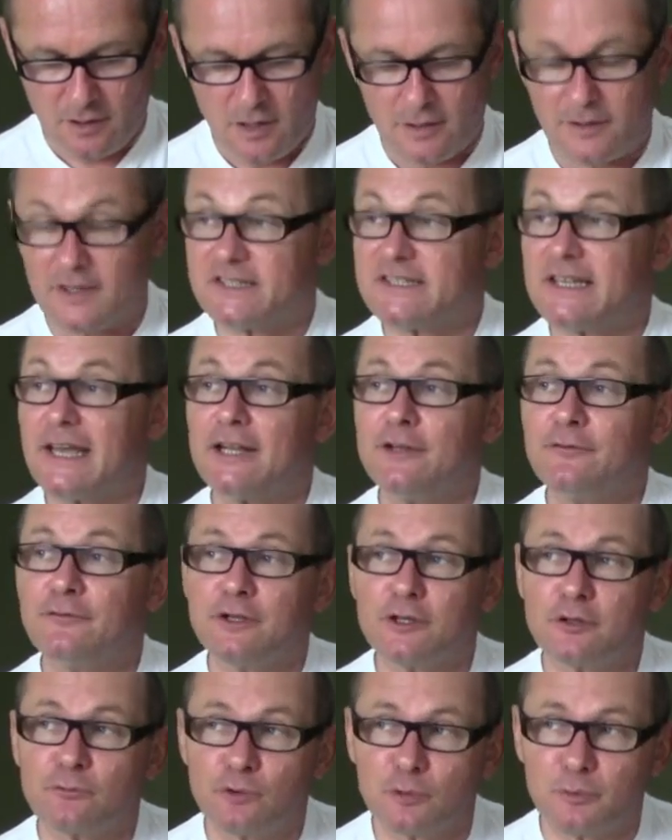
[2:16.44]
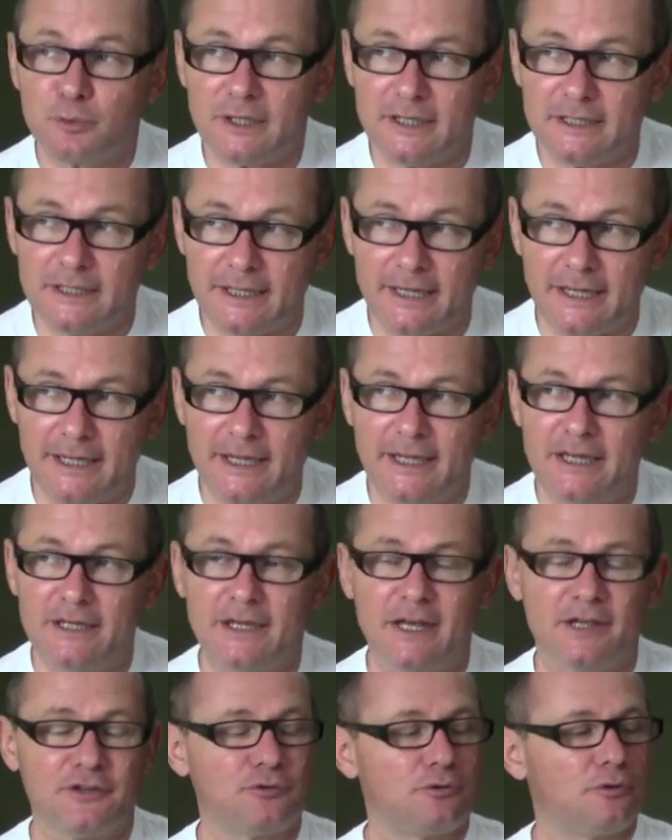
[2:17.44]
The second finger will play the A
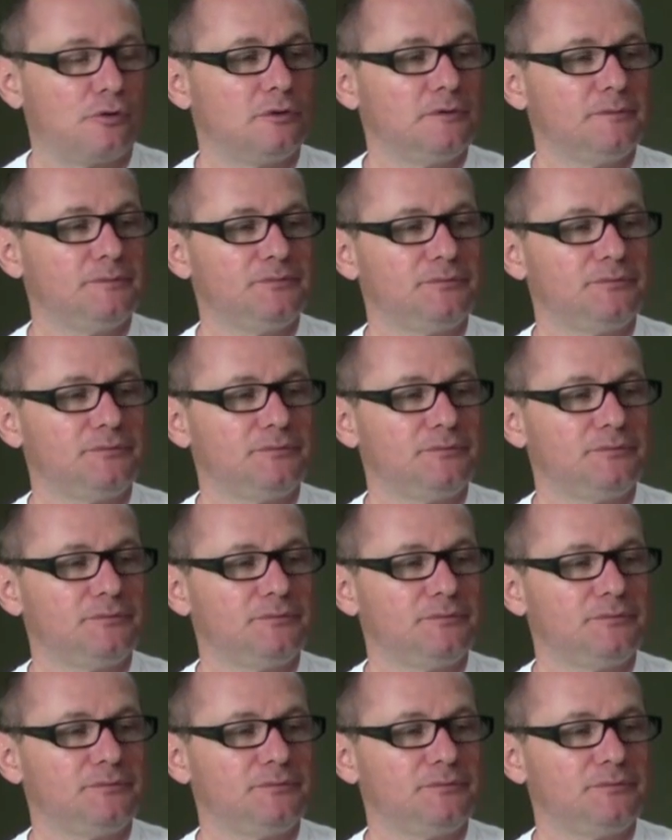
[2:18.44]
natural.